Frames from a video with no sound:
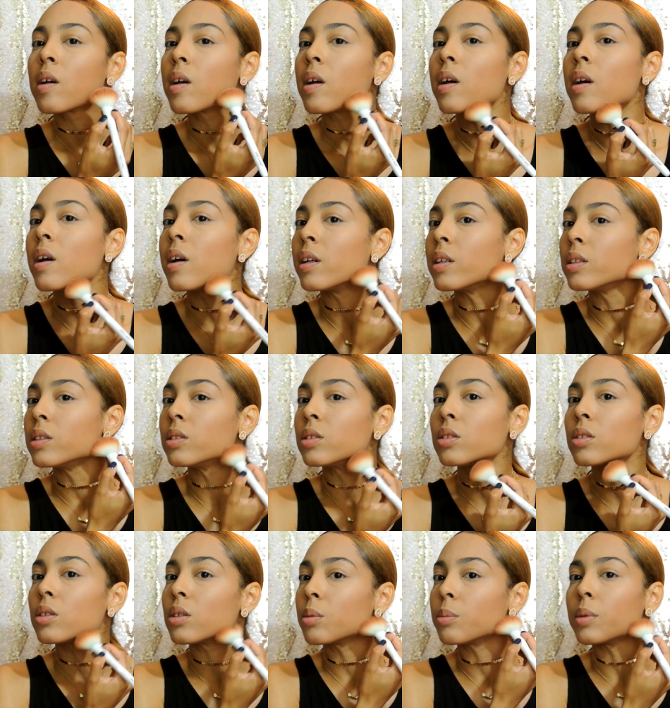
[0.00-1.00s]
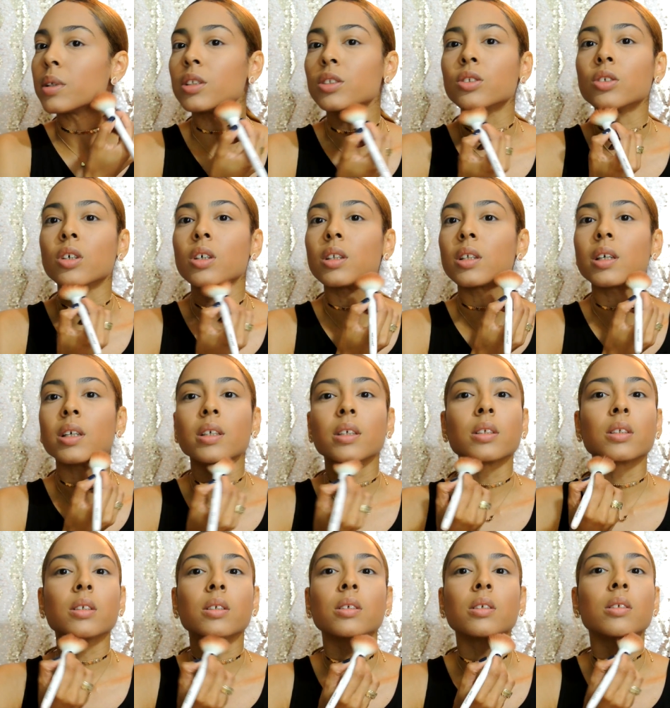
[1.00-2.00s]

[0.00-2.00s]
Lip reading: and on my jawline.